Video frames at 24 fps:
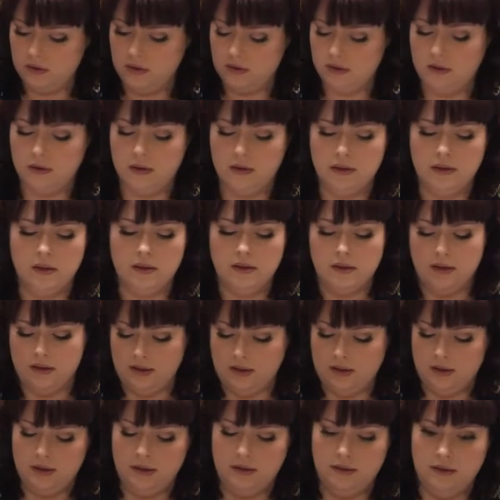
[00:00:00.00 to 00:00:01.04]

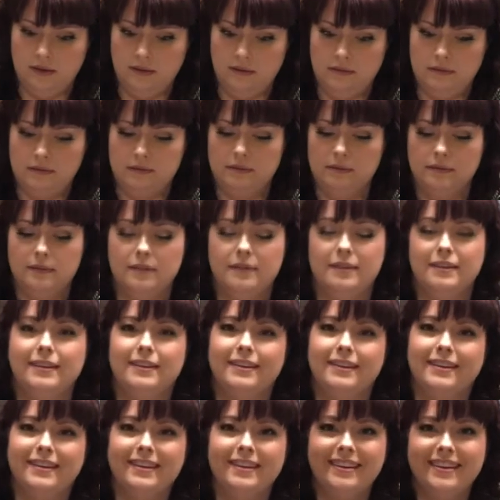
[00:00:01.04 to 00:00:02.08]

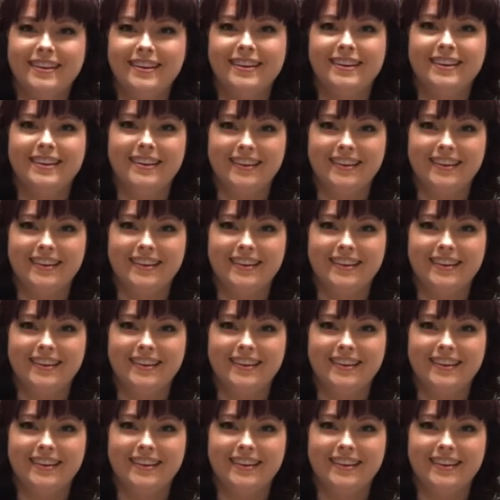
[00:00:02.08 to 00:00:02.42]
[no speech]